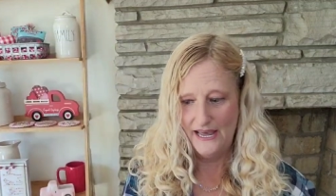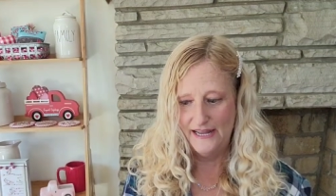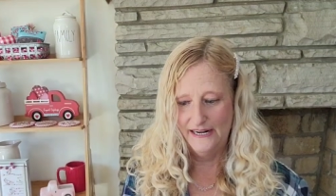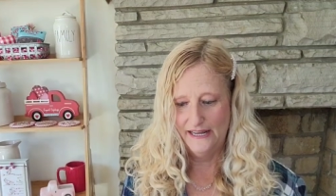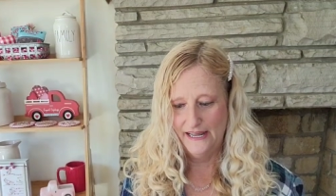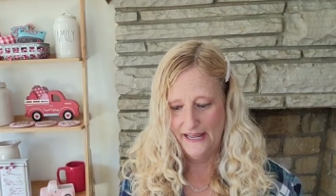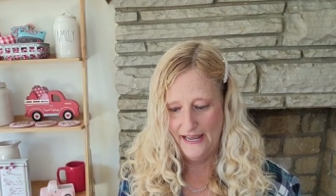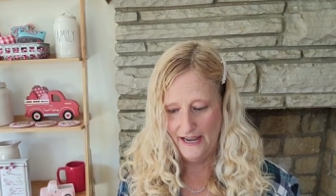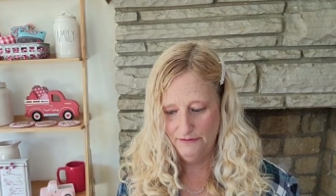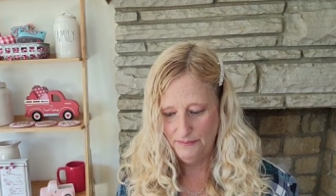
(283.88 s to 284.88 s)
And
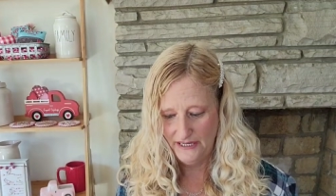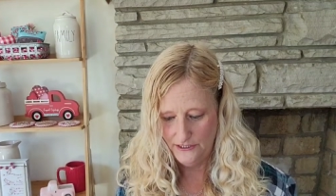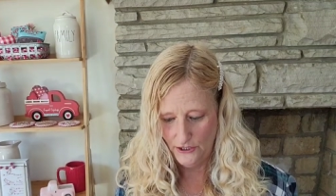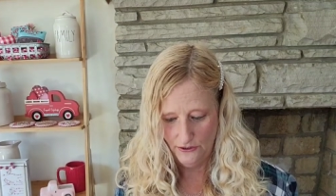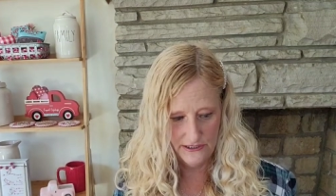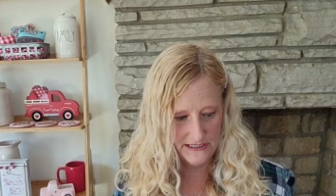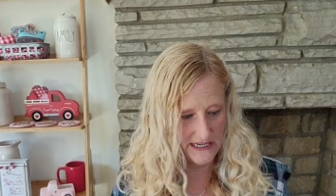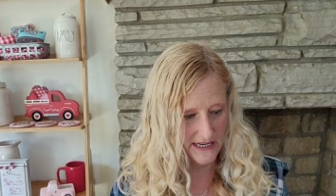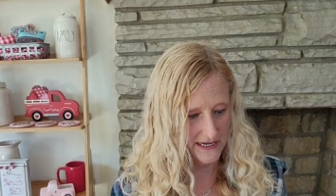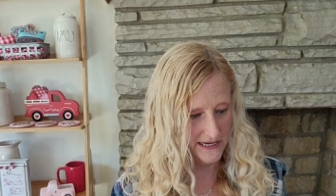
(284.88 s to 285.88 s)
everybody knows
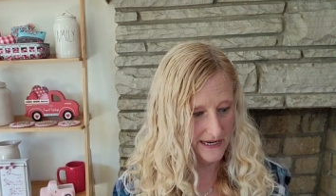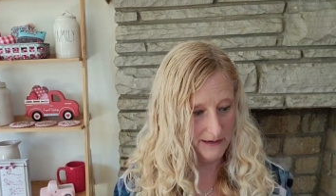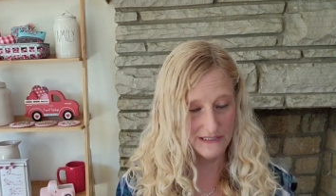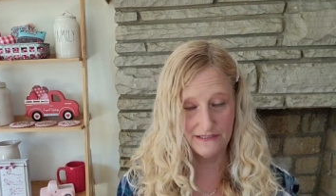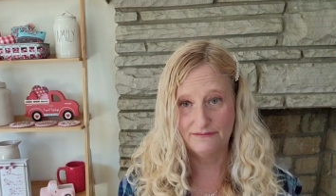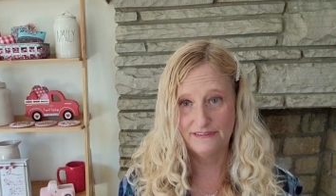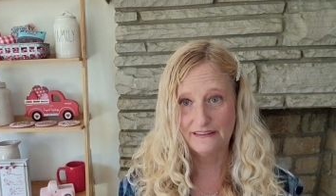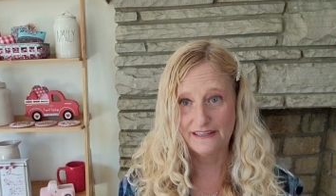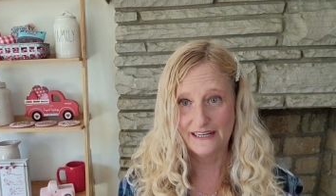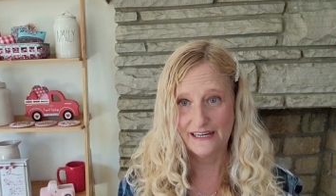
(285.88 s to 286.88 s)
I wasn't
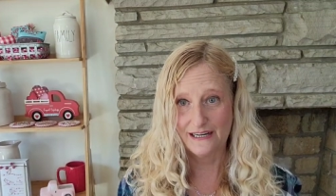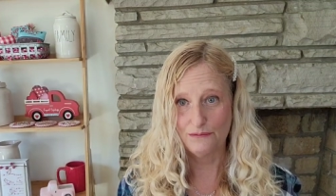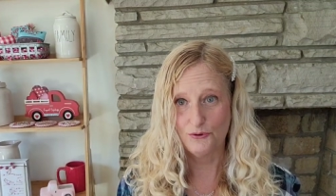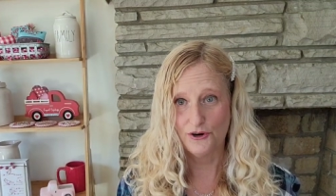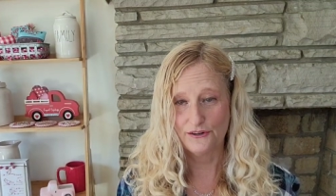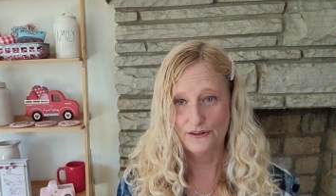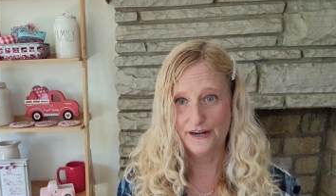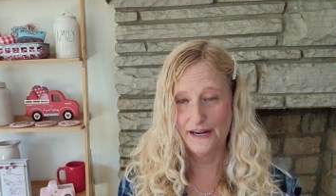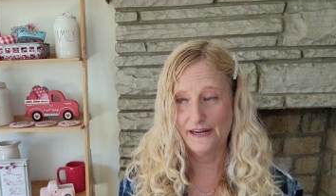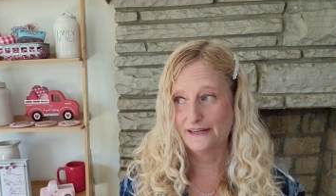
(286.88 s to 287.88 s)
feeling it anymore.
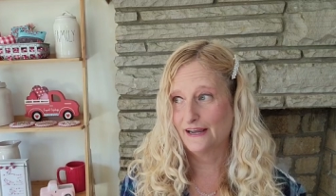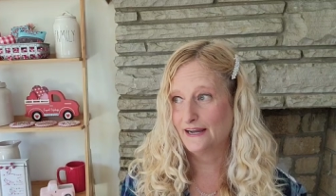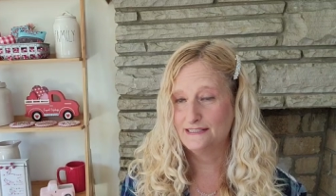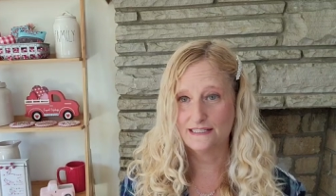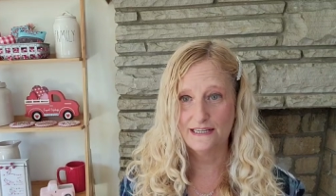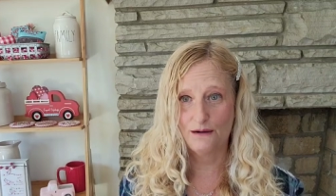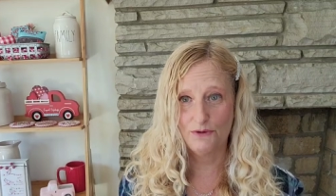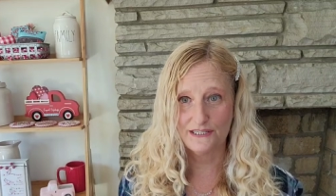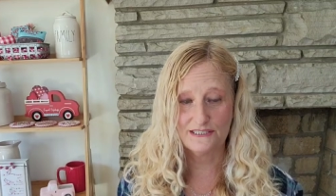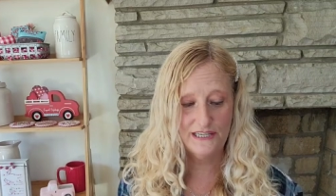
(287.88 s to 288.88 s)
I did not
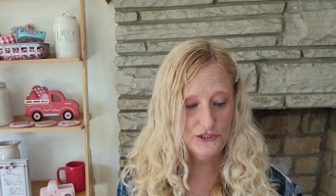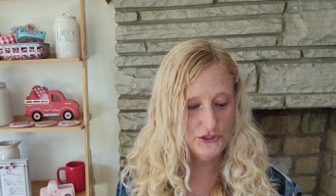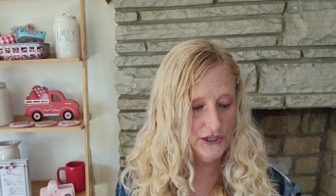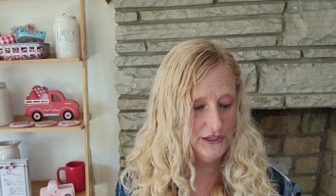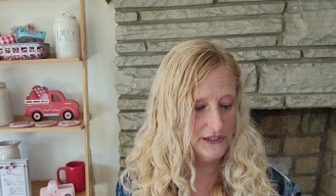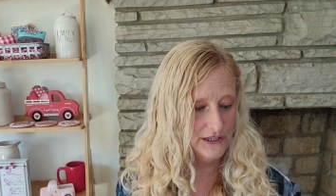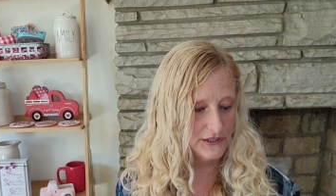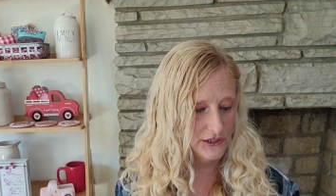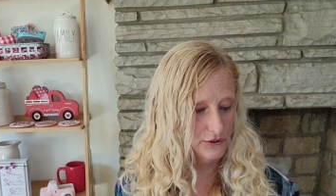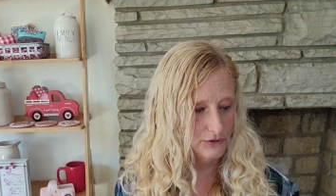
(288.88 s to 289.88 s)
want to stitch it. It's
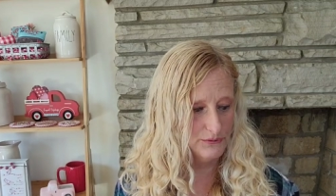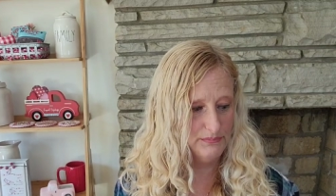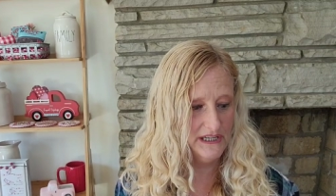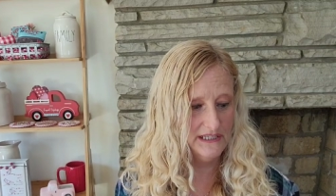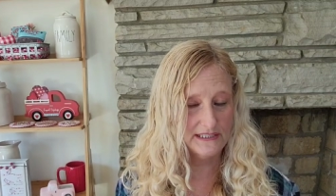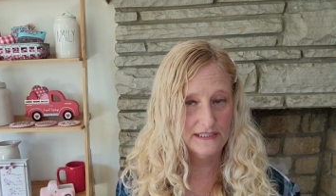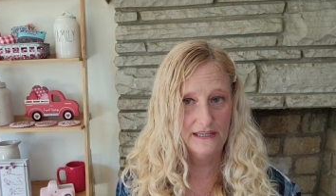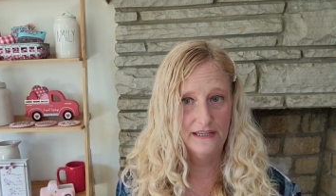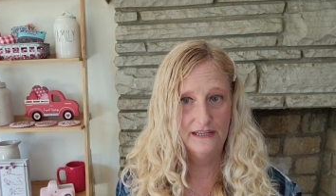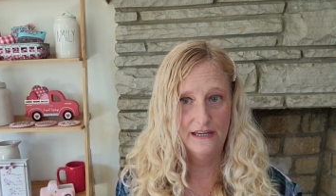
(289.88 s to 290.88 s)
a huge piece.
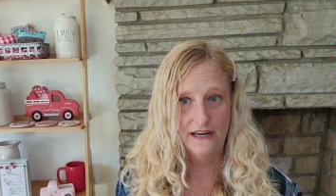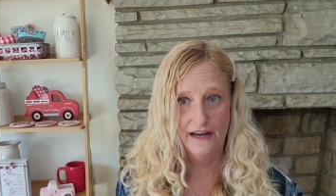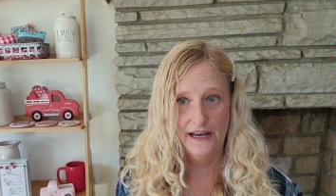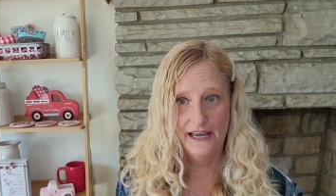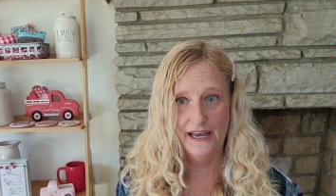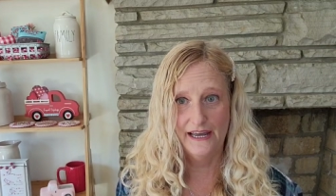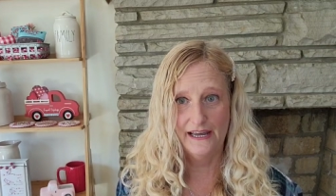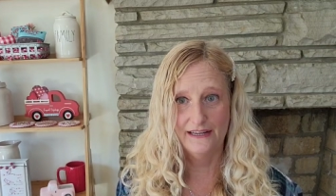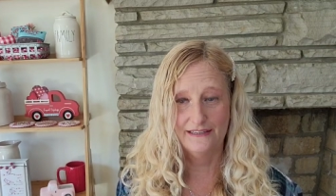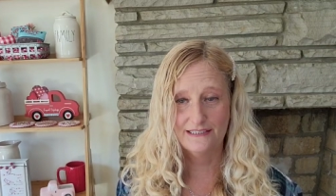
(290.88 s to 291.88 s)
I
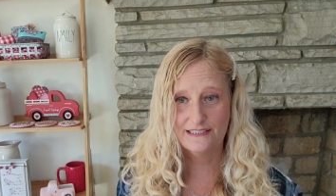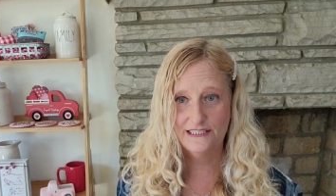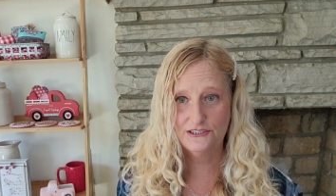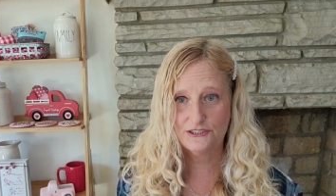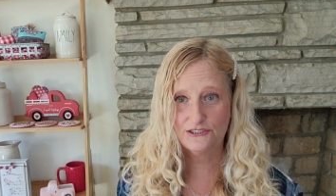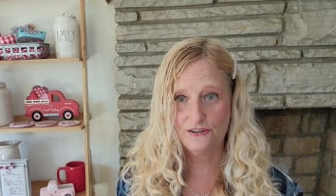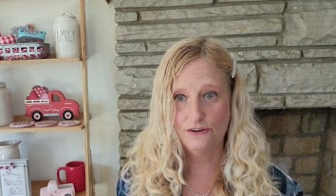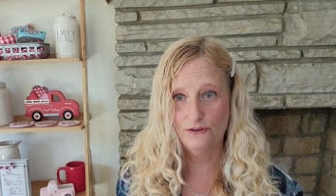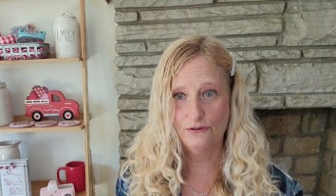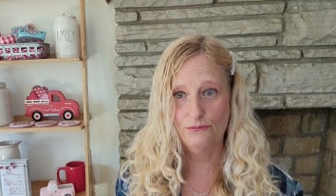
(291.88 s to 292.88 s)
had stitched the
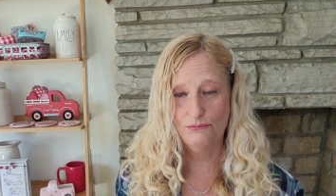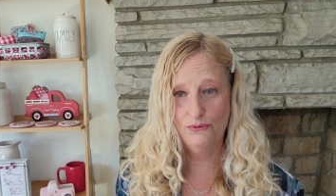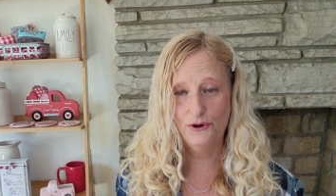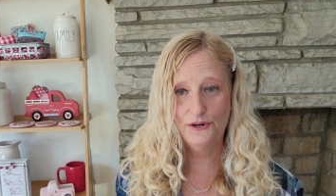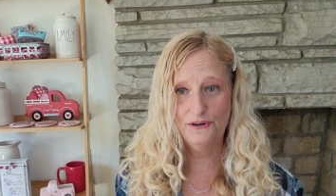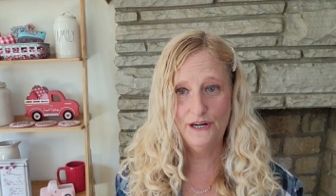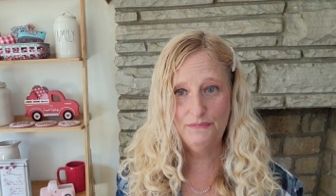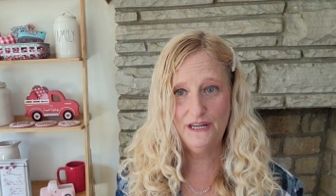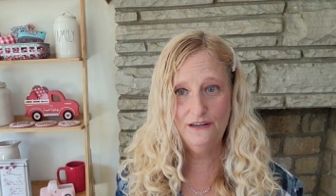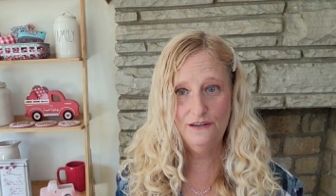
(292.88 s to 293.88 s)
whole border, and
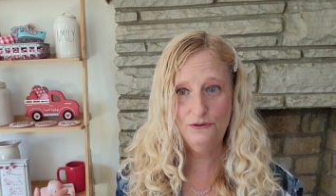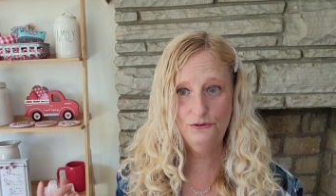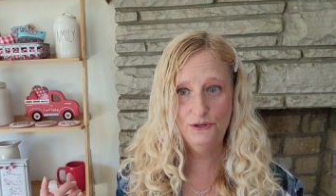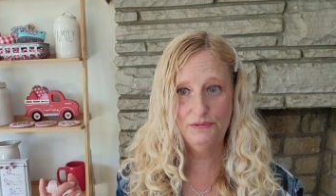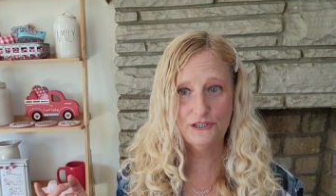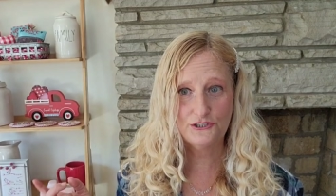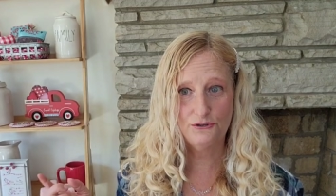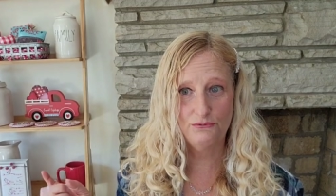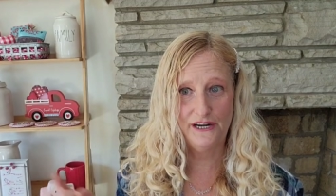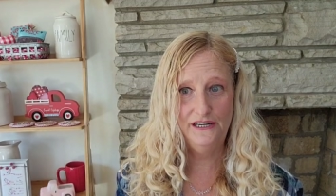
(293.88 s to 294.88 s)
I'm going to include a
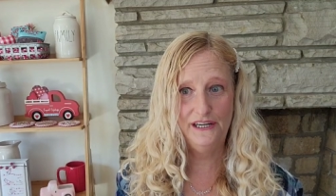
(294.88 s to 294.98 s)
picture right